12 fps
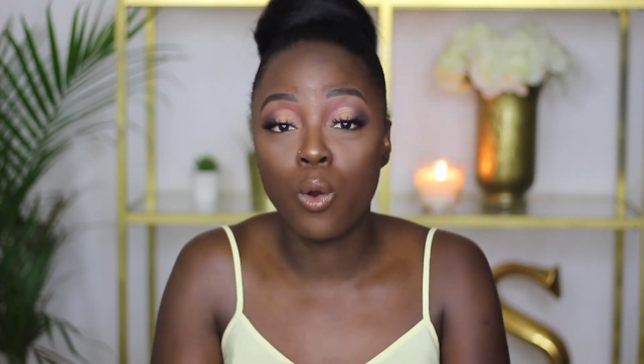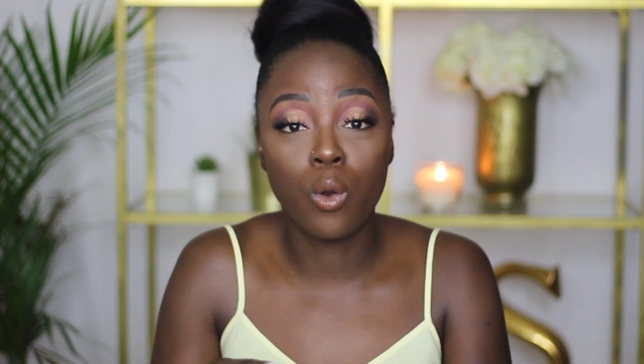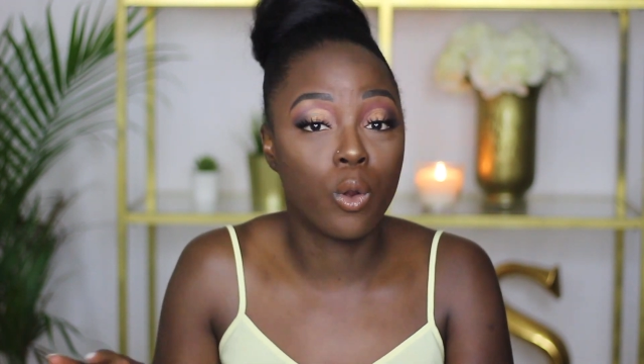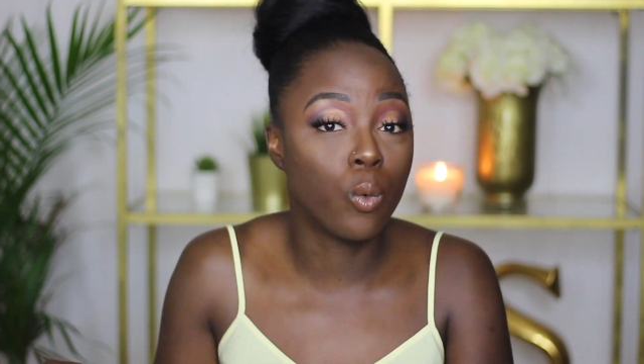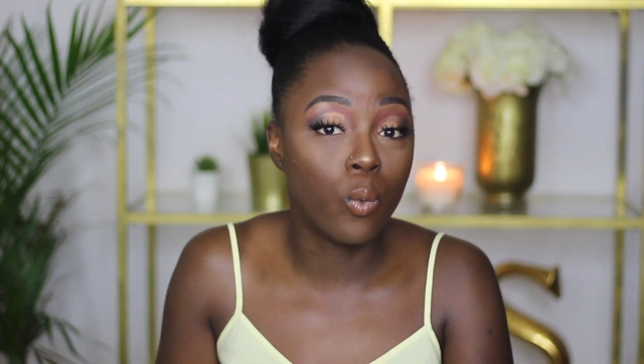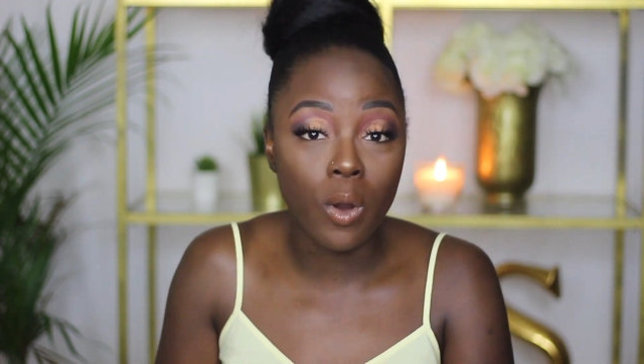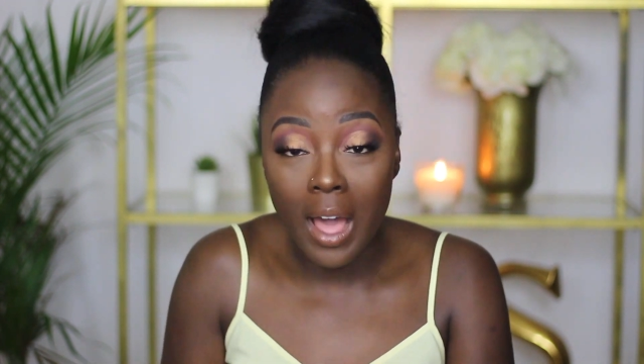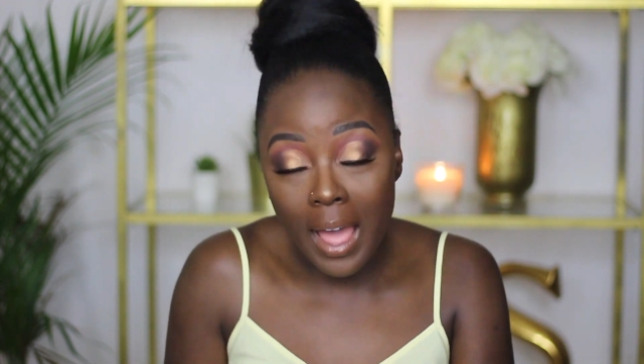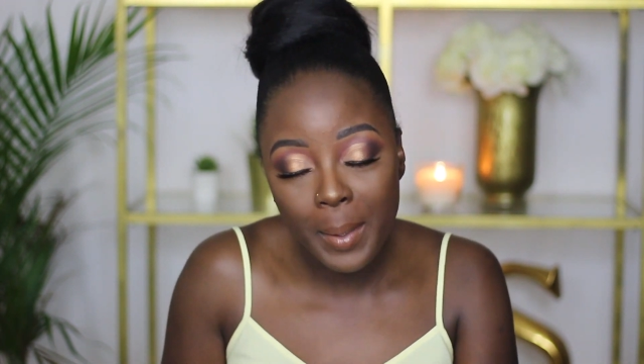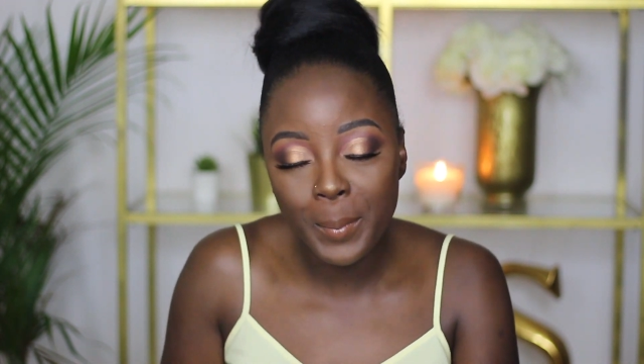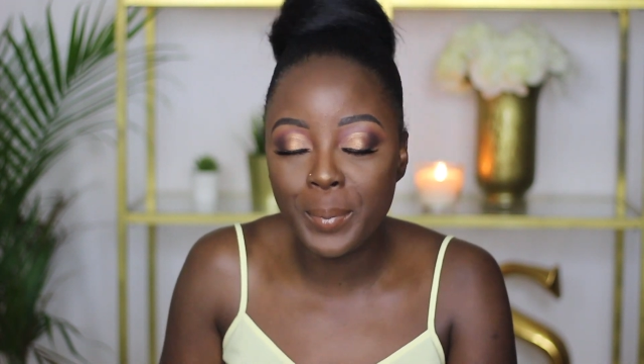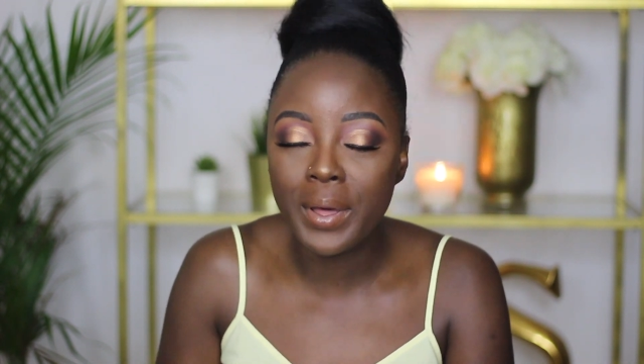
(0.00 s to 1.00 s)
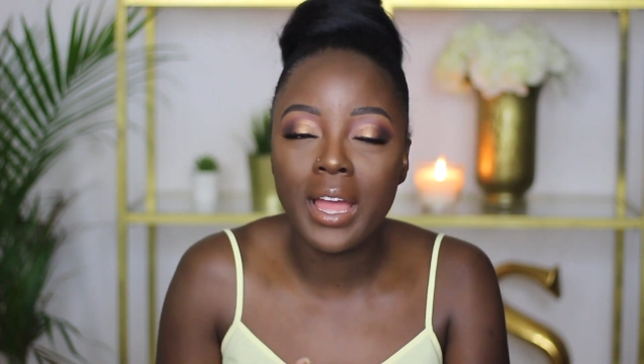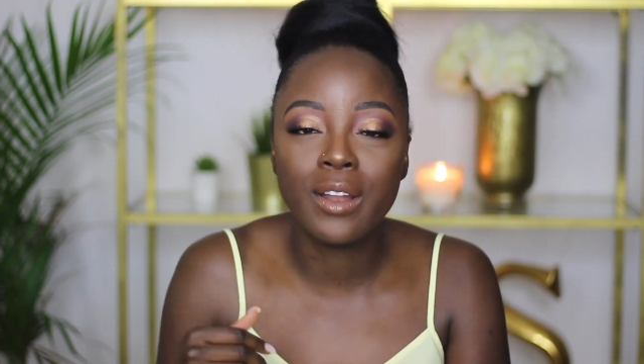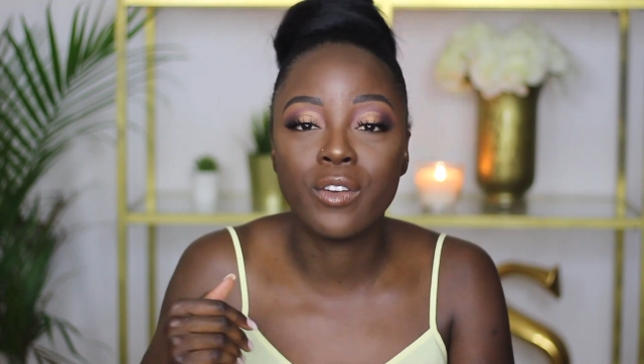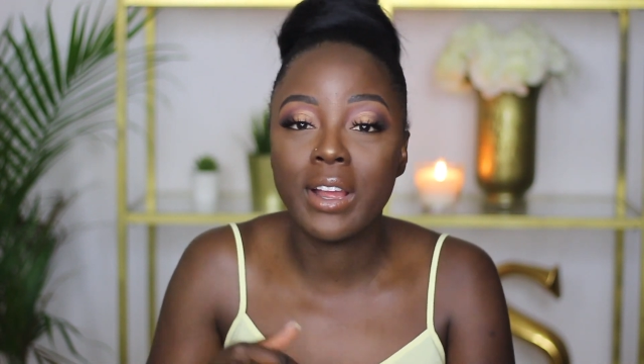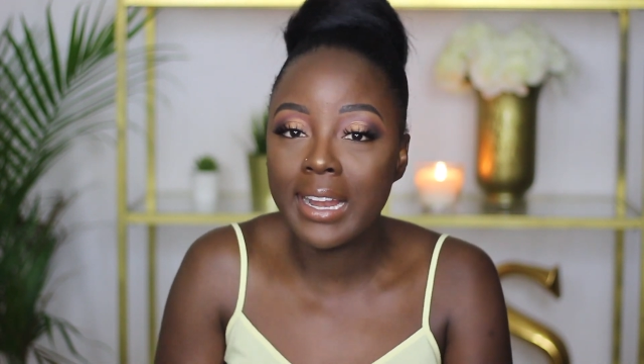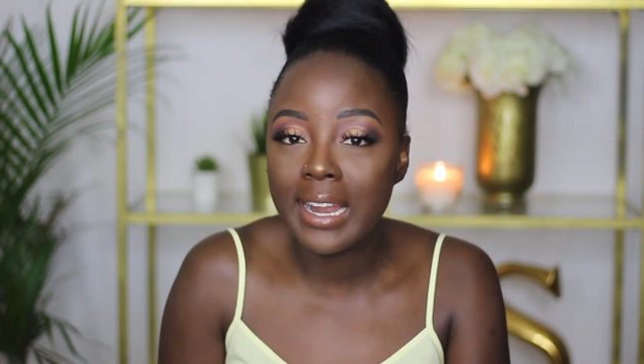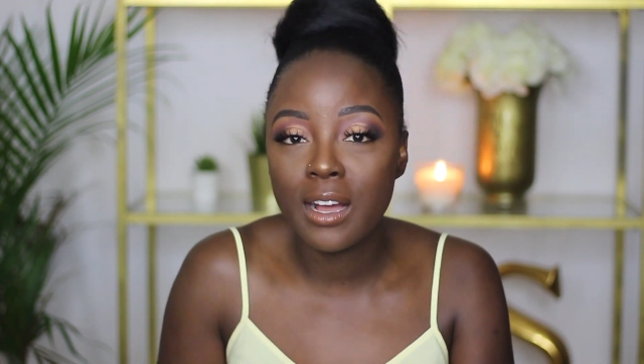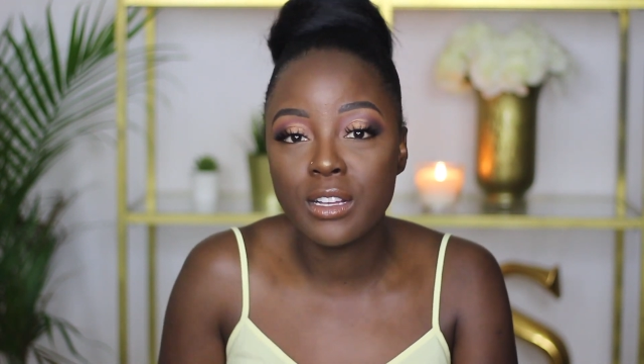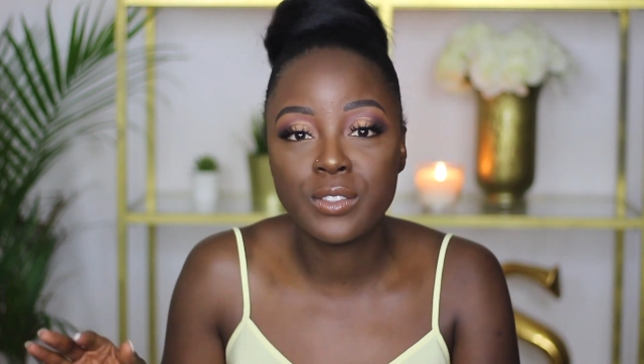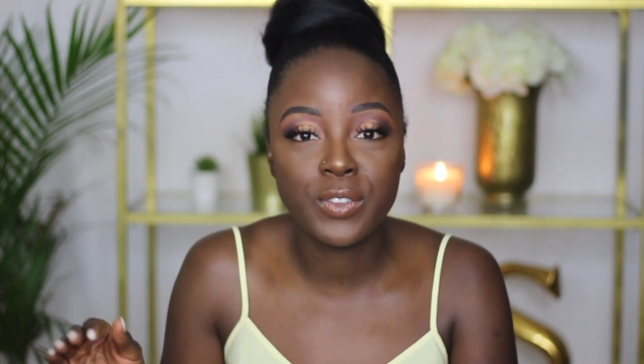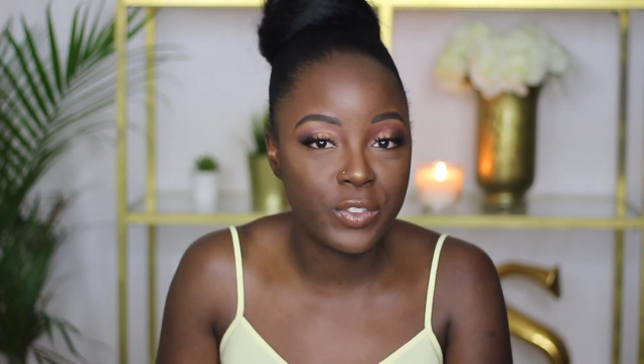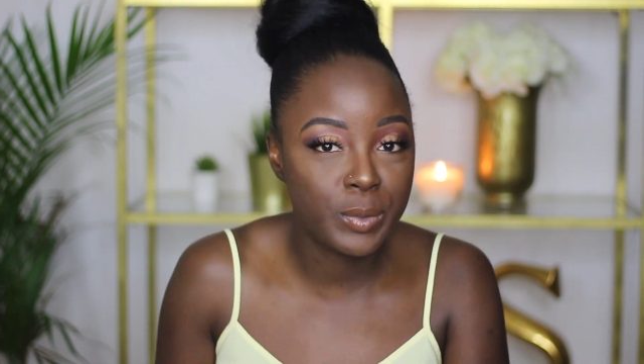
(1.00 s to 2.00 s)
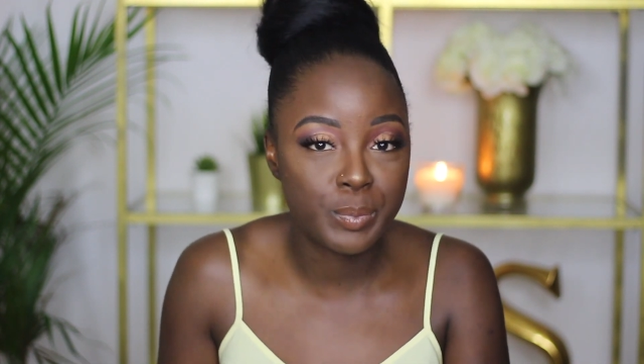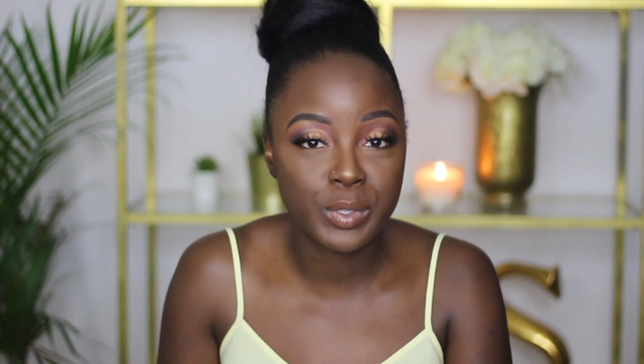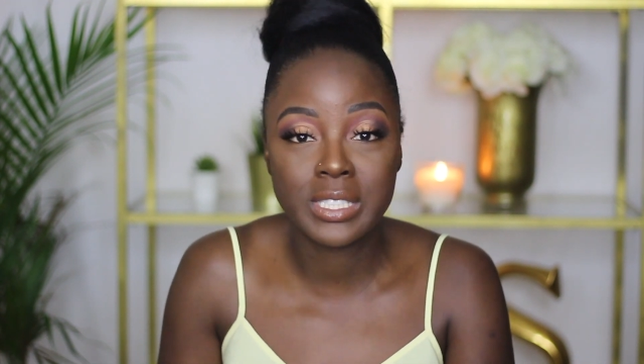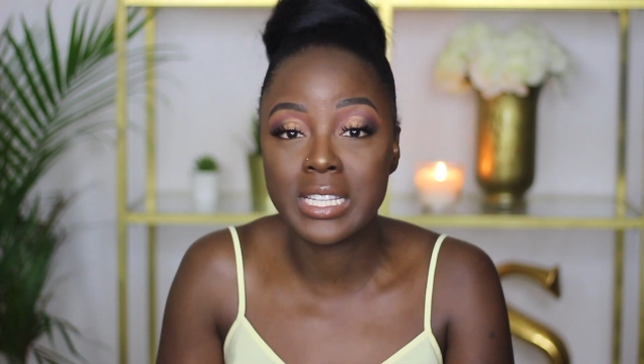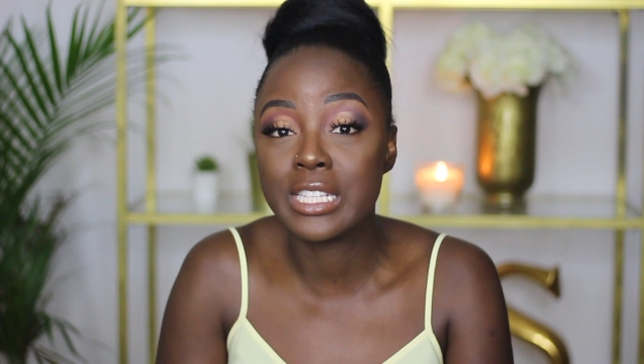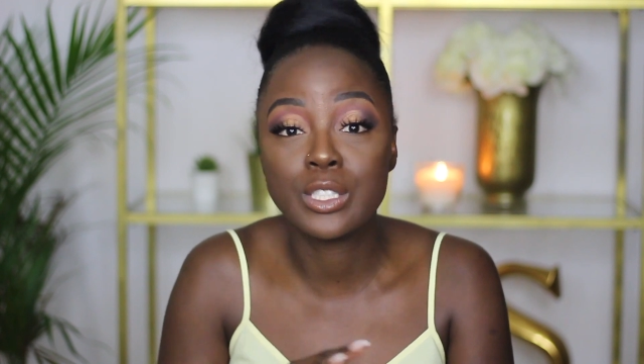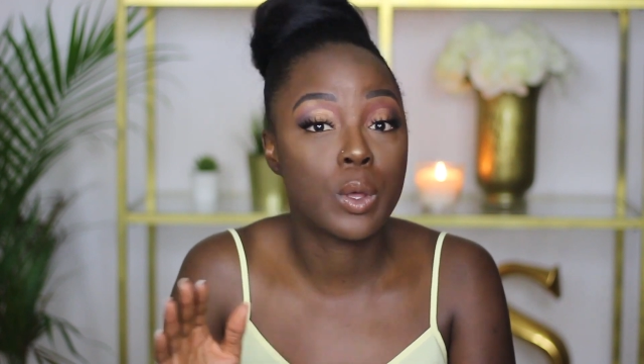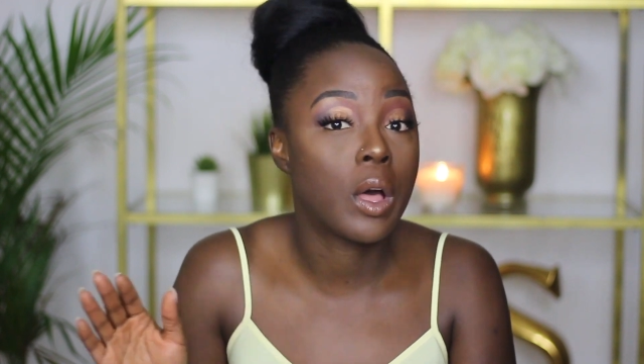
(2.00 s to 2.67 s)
or what, but right now it's 50%,